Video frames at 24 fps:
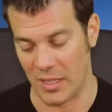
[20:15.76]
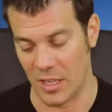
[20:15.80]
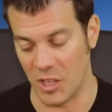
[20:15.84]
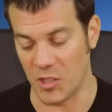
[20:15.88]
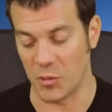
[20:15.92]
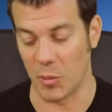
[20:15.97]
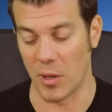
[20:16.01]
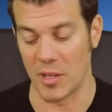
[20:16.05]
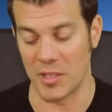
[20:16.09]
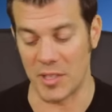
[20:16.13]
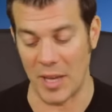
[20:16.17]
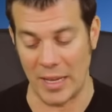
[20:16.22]

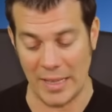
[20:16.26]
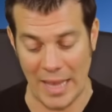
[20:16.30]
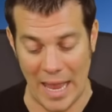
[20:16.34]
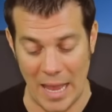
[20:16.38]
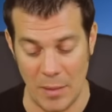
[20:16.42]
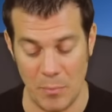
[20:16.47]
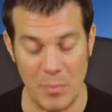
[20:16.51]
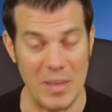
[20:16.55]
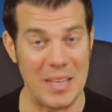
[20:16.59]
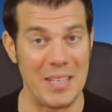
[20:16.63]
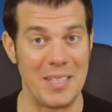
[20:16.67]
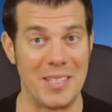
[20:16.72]
this one's on
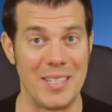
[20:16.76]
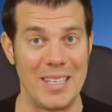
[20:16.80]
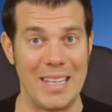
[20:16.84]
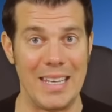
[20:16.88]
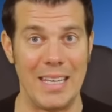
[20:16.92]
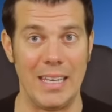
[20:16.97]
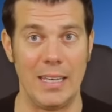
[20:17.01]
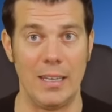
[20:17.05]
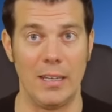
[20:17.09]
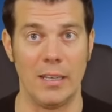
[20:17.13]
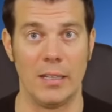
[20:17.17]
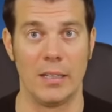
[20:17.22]

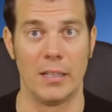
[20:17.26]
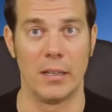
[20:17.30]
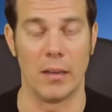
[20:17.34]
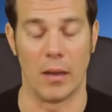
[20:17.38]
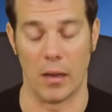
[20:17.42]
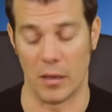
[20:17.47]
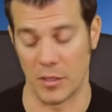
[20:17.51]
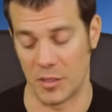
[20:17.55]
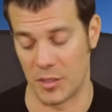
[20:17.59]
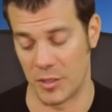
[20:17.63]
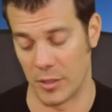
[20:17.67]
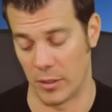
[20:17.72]
NBC
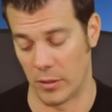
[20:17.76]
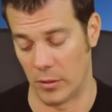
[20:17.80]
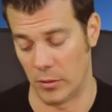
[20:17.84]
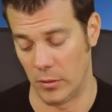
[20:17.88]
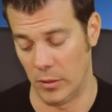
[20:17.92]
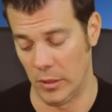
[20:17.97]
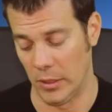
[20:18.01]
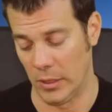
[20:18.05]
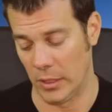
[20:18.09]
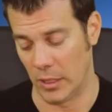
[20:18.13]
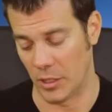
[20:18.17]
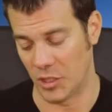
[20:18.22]

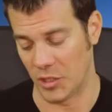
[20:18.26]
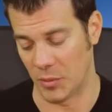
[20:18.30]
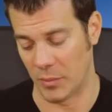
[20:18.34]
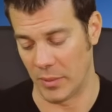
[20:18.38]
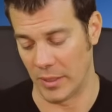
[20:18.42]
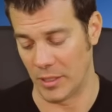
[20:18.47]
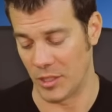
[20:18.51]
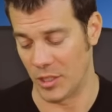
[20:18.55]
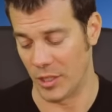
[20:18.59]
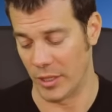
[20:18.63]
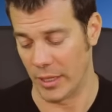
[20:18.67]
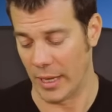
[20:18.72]
also. I should
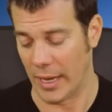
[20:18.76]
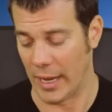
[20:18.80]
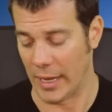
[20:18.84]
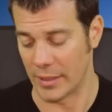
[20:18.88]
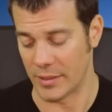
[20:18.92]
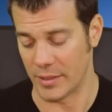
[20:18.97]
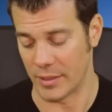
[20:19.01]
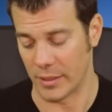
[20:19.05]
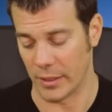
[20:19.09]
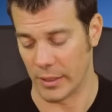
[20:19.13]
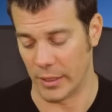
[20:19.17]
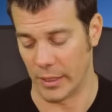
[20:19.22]
mention
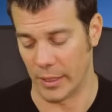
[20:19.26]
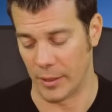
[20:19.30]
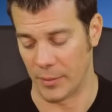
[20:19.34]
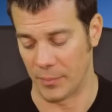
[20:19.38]
that.